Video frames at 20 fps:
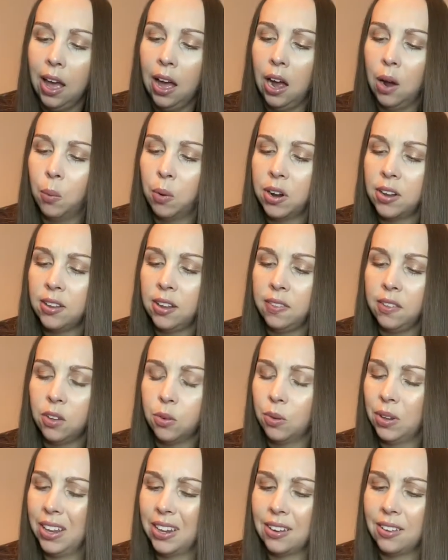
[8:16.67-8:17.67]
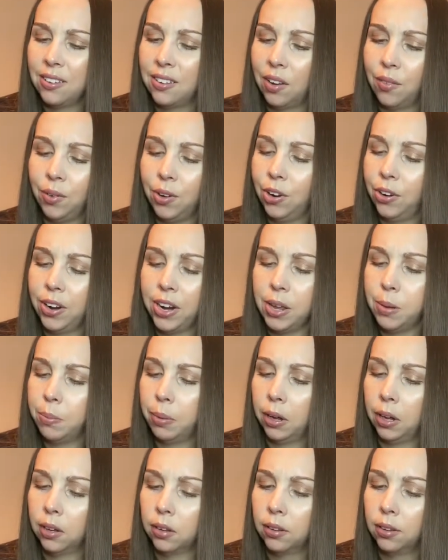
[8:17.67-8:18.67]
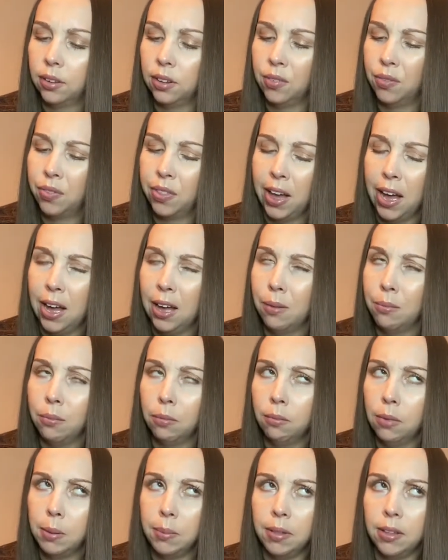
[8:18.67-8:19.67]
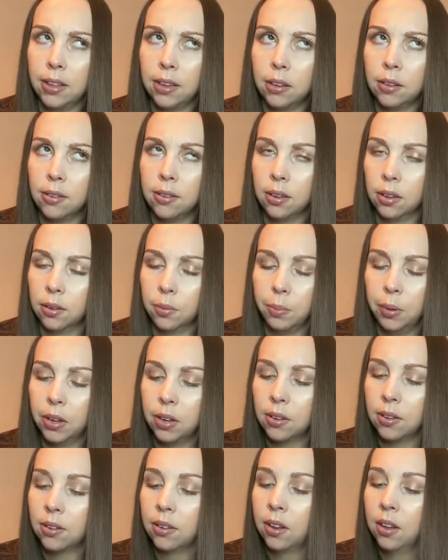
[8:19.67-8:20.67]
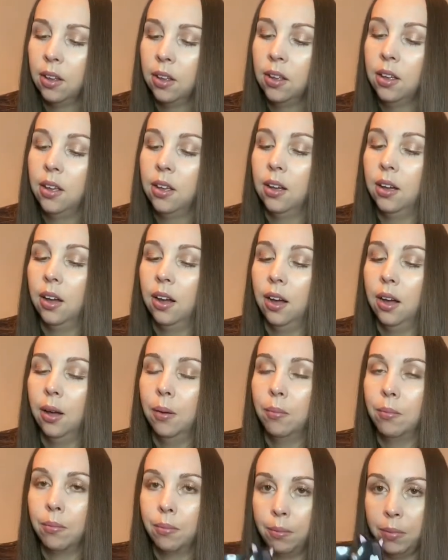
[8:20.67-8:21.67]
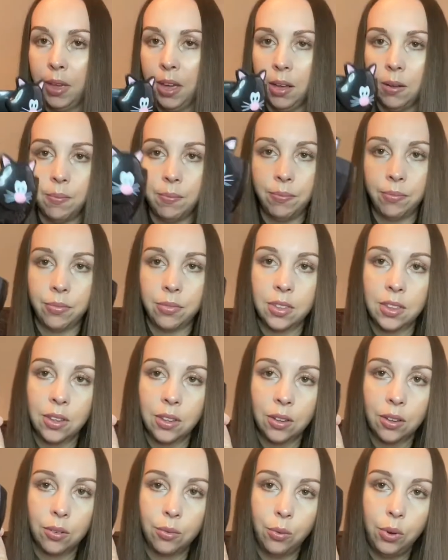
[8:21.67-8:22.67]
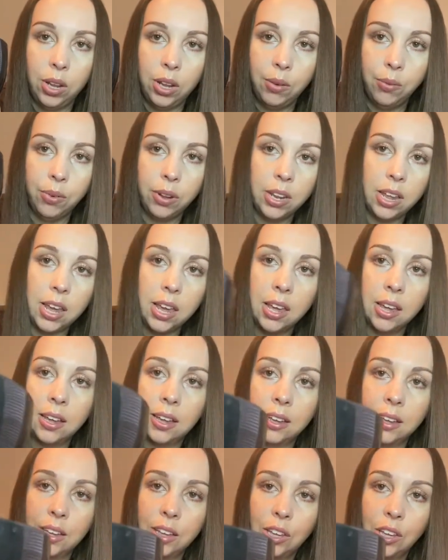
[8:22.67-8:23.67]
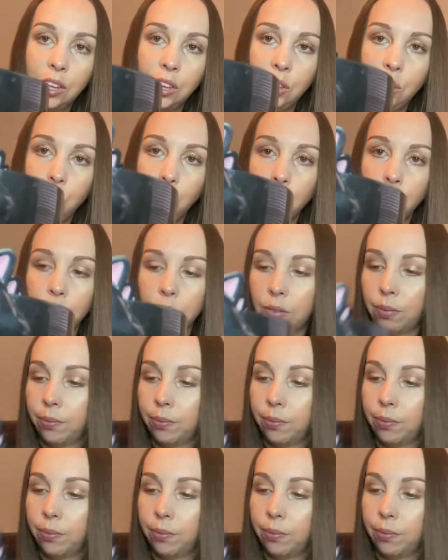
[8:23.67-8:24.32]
I want to say these were like seven or eight bucks, if that, maybe like six bucks. Um, yeah, really, really cute.